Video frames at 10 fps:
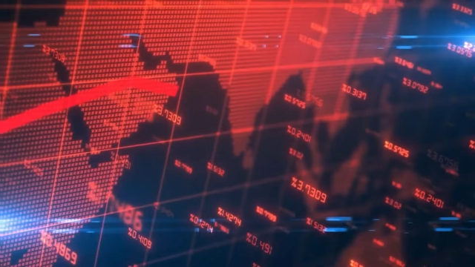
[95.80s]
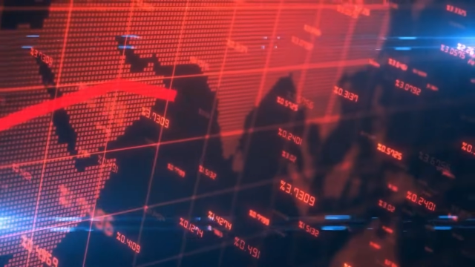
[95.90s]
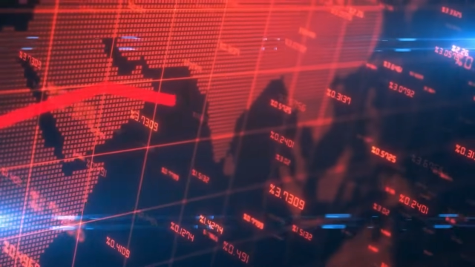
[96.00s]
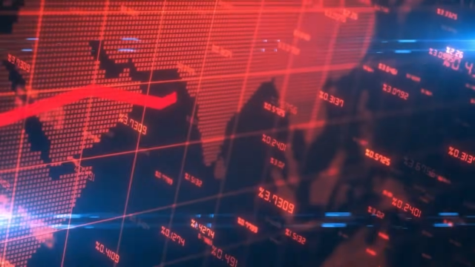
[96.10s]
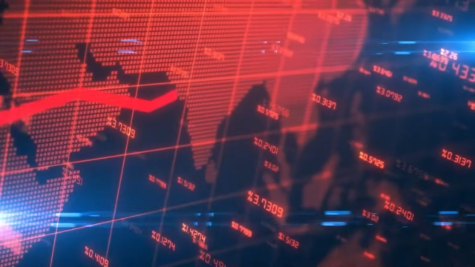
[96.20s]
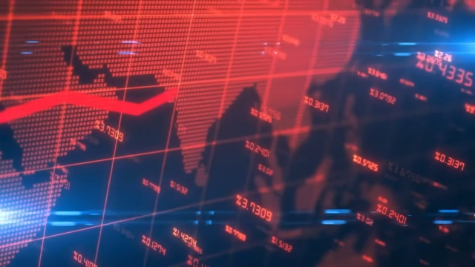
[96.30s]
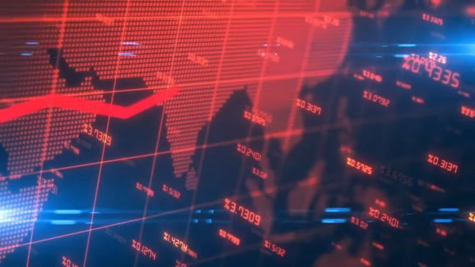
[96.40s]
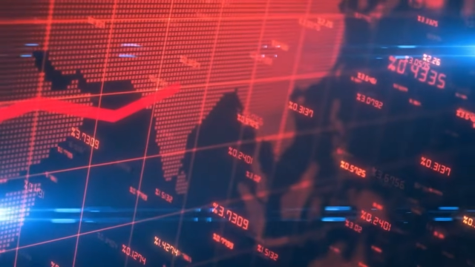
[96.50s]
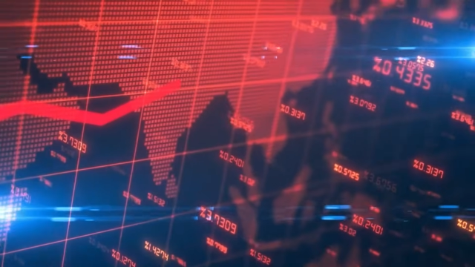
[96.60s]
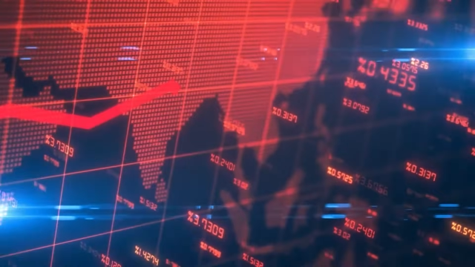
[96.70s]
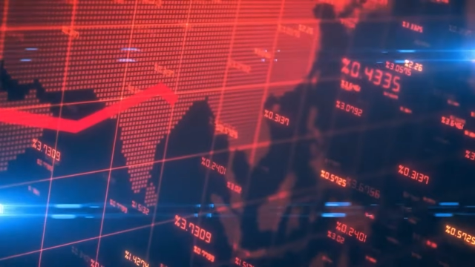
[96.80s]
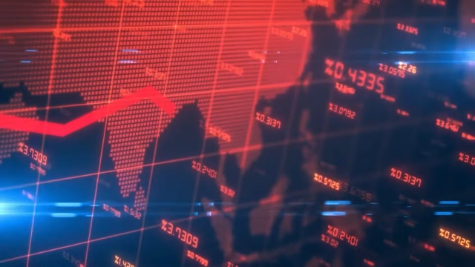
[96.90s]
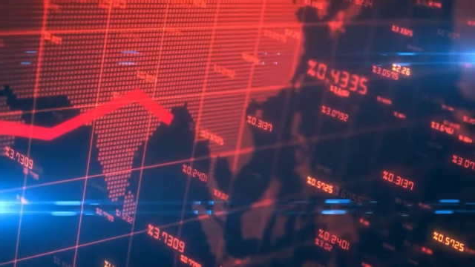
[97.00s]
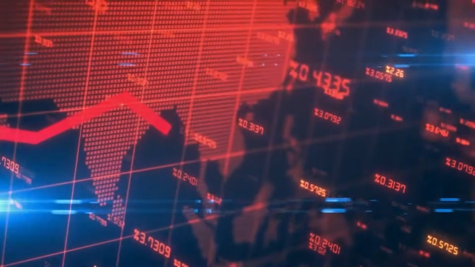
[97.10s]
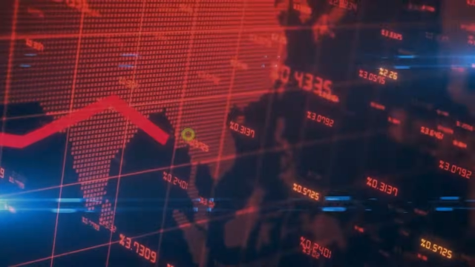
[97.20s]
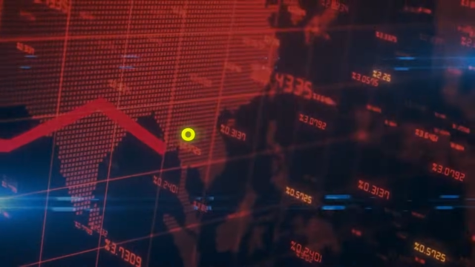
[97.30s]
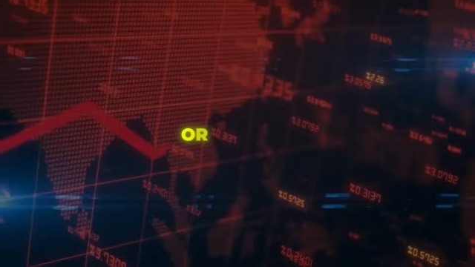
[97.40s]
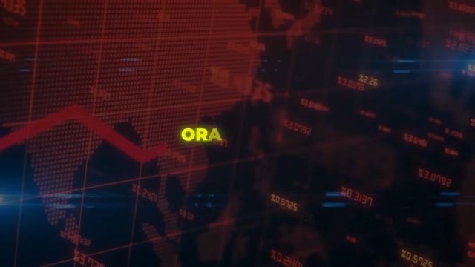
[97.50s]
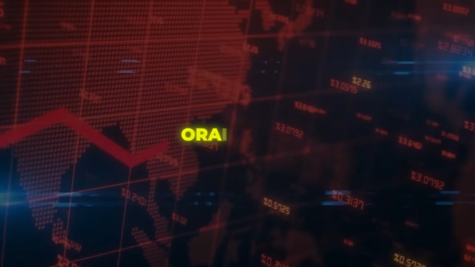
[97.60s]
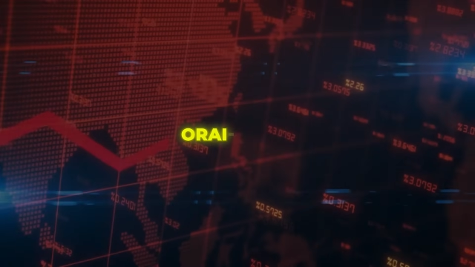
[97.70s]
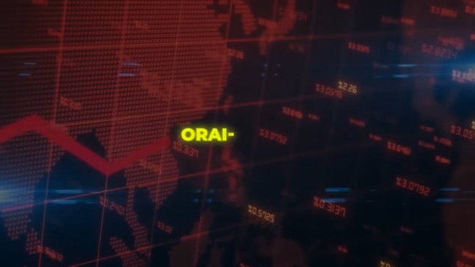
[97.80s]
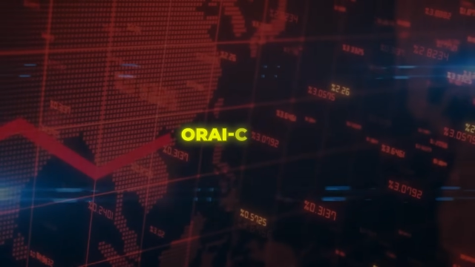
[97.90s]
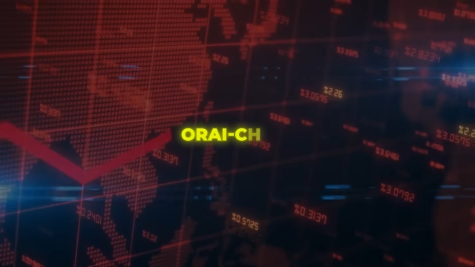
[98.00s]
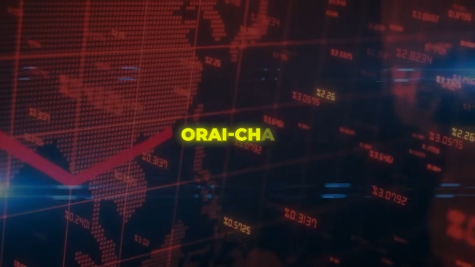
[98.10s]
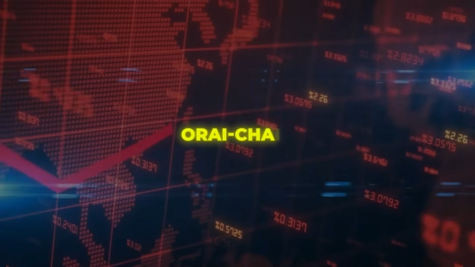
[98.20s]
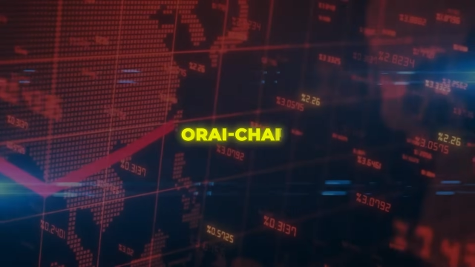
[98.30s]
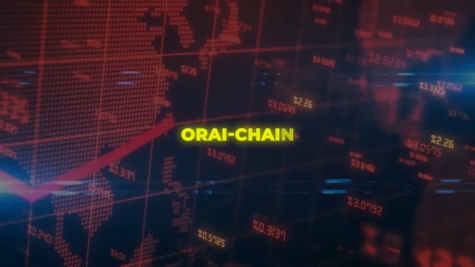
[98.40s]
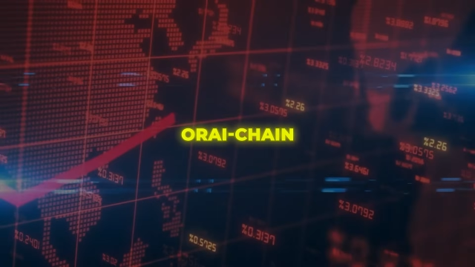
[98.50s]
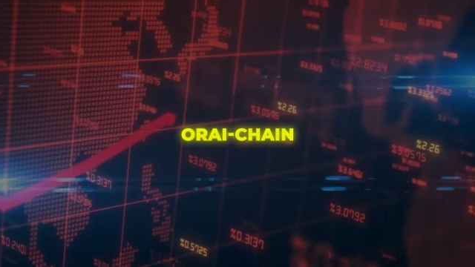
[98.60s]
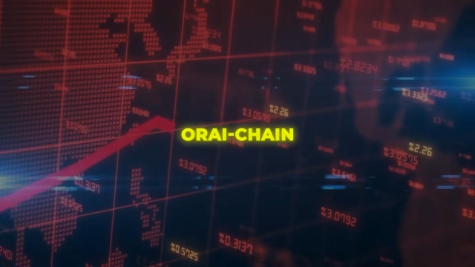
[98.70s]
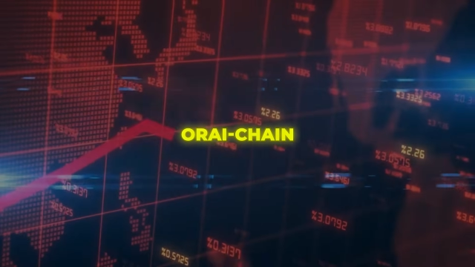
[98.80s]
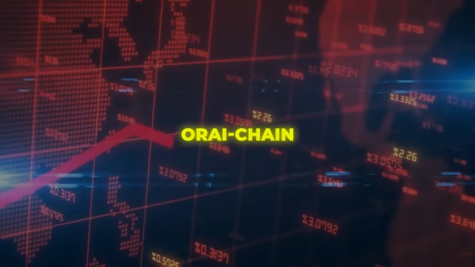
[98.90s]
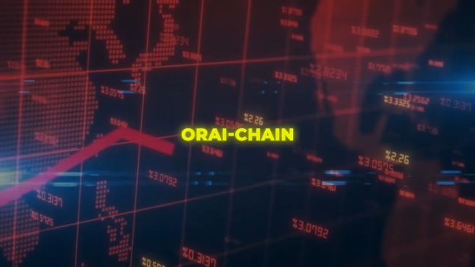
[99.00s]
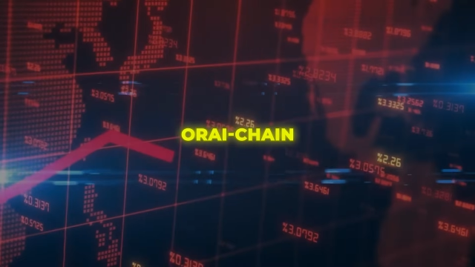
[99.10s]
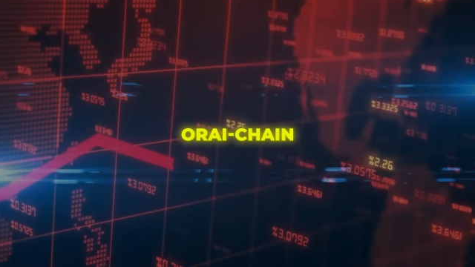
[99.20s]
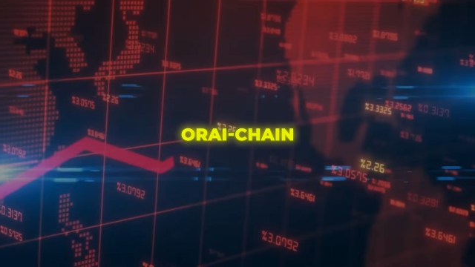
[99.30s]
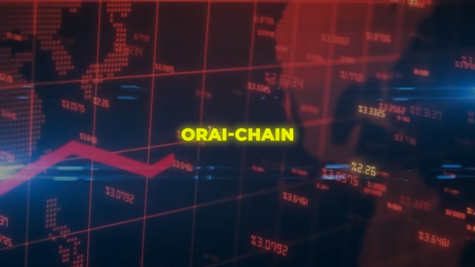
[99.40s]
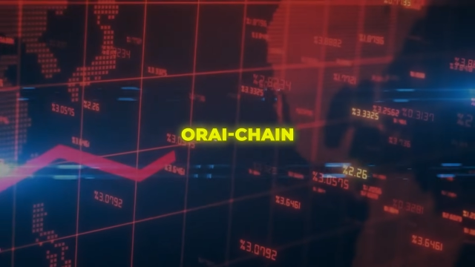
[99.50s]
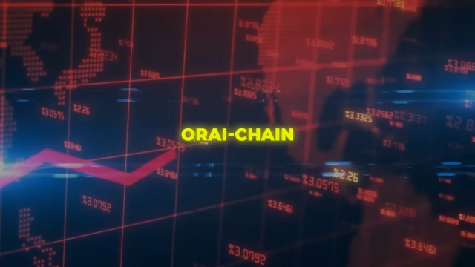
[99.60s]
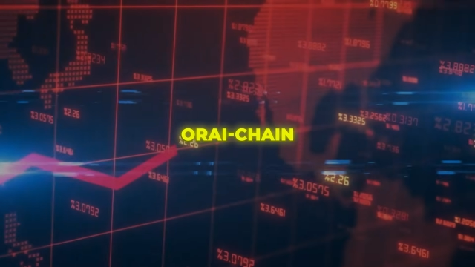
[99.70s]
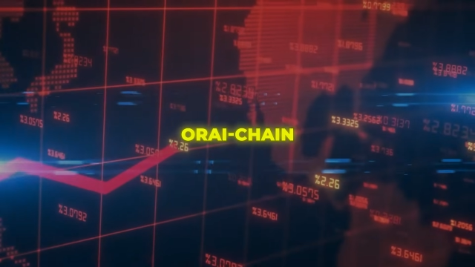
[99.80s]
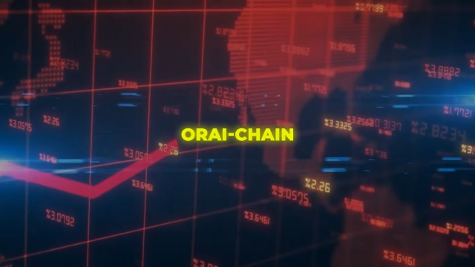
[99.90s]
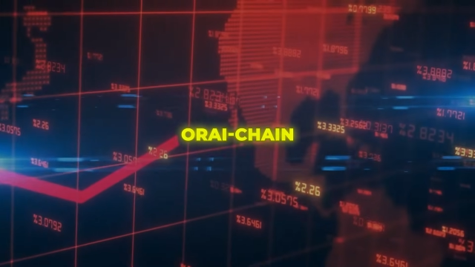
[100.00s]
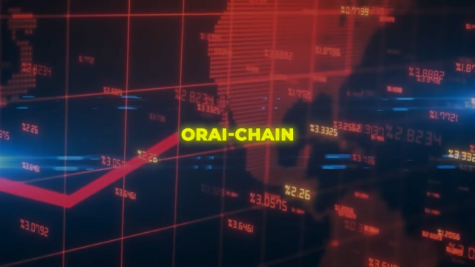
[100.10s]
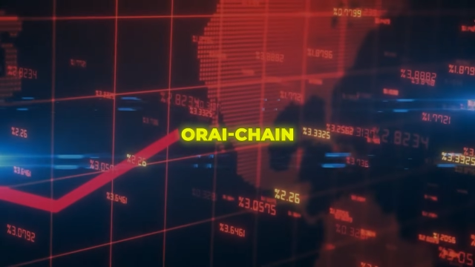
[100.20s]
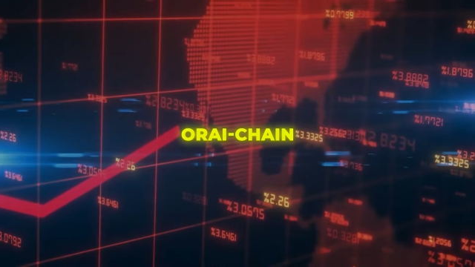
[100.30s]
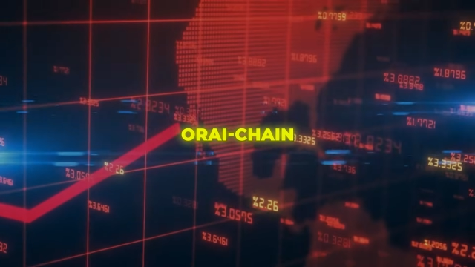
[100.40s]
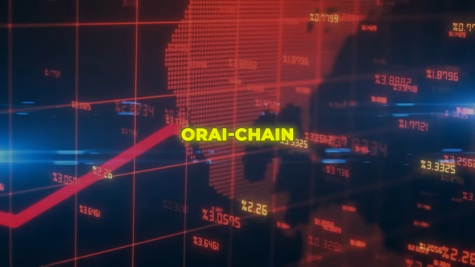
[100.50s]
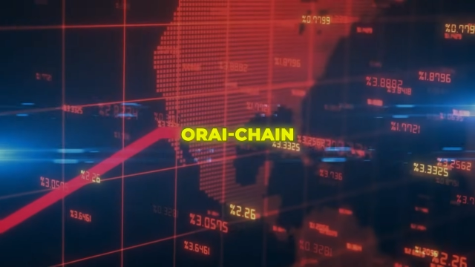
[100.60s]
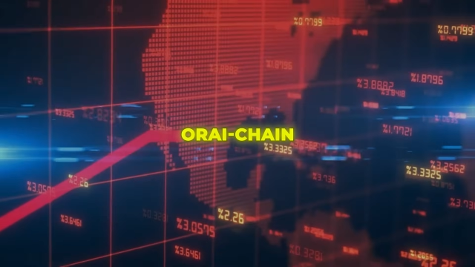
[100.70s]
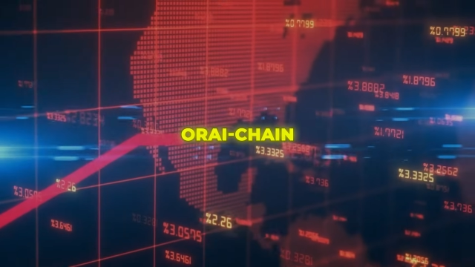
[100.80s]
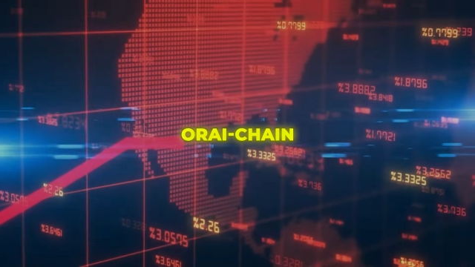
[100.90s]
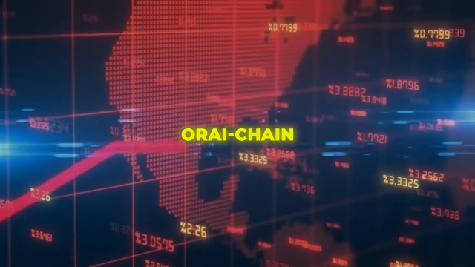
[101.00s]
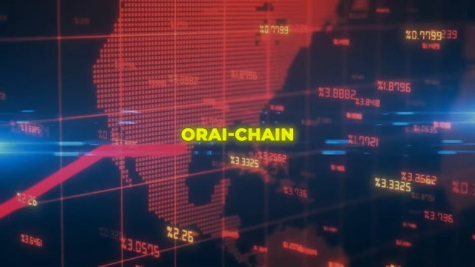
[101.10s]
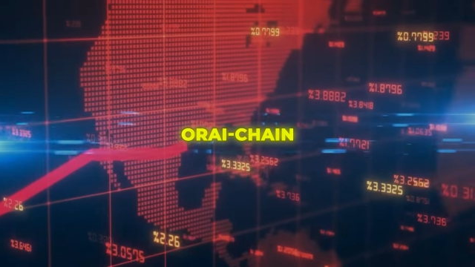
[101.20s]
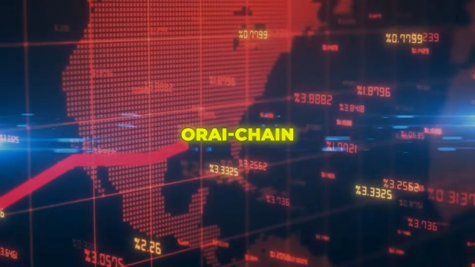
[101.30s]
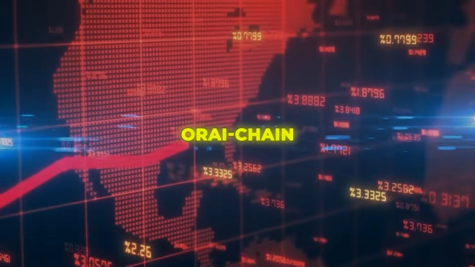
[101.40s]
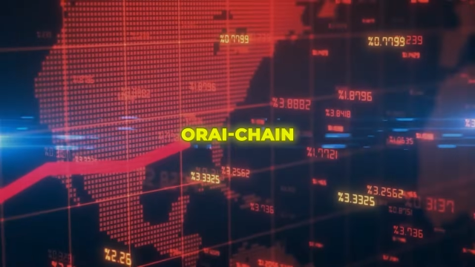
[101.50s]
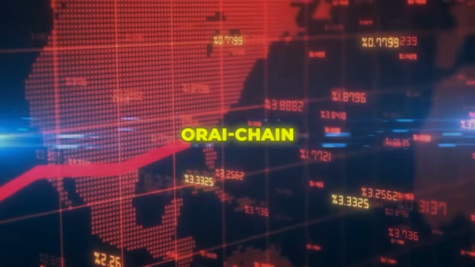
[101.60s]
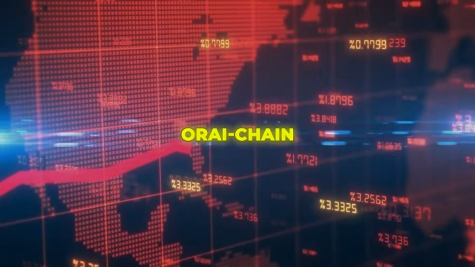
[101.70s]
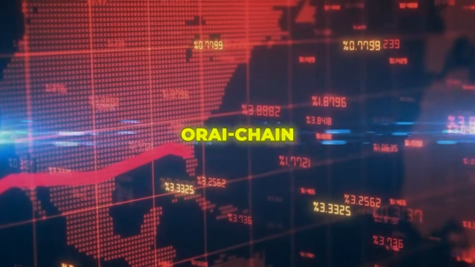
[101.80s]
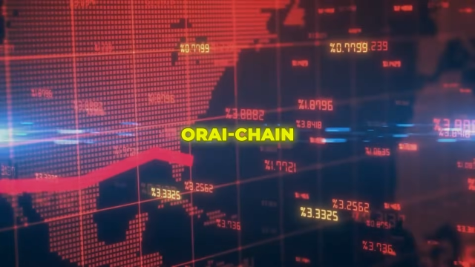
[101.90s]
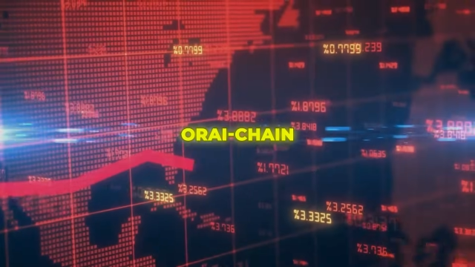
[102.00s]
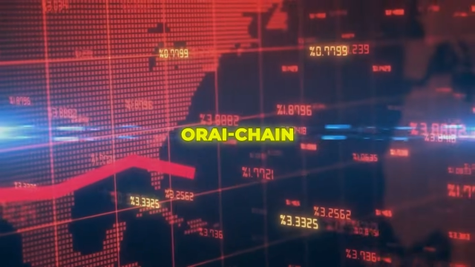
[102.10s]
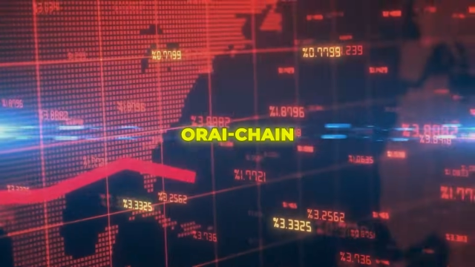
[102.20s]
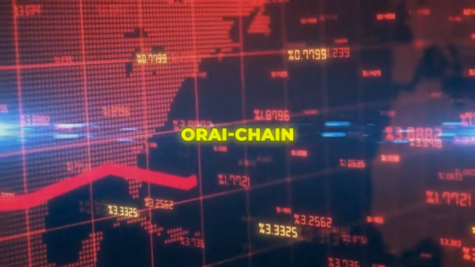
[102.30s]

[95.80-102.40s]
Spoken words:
[unreadable: no face in view]